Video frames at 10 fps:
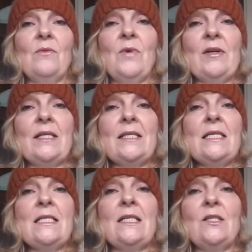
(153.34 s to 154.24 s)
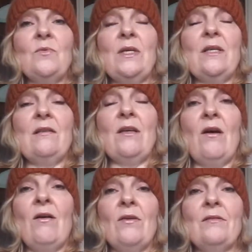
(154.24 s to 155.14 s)
when I'd knitted with
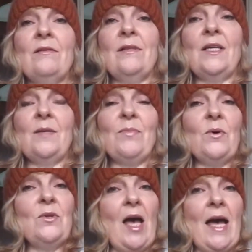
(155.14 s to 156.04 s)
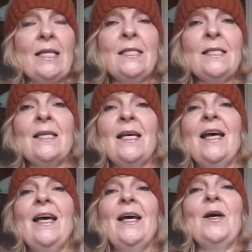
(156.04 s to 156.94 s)
yarn in both hands.
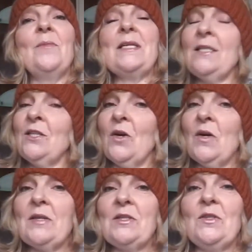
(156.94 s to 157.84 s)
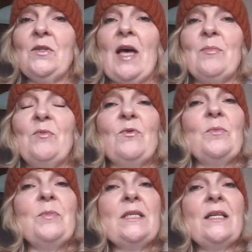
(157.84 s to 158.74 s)
I didn't know how to do that
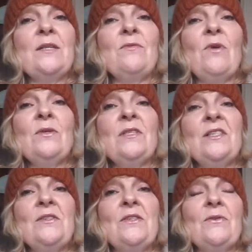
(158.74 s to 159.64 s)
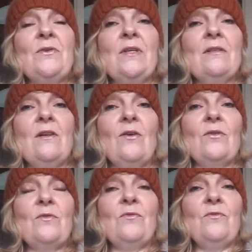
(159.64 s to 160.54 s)
before, but I followed a tutorial
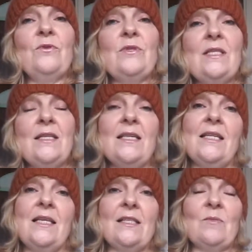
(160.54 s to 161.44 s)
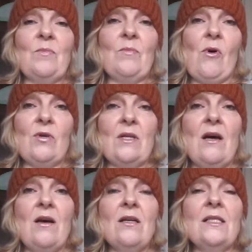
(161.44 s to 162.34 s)
on Fruity Knitting's
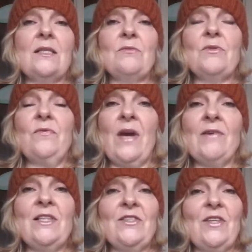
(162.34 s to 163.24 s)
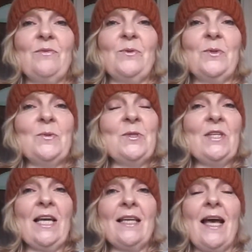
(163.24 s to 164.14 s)
podcast, and it was very straightforward. Once
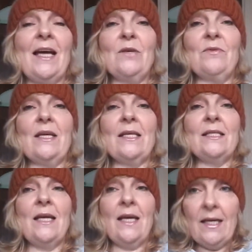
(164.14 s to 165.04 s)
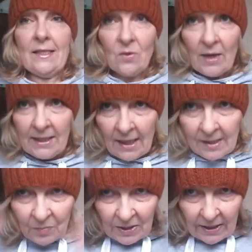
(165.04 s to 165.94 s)
you get the hang of it, it's quite
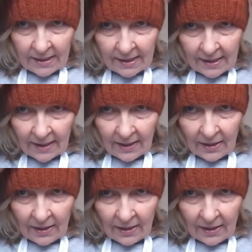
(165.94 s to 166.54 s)
nice, because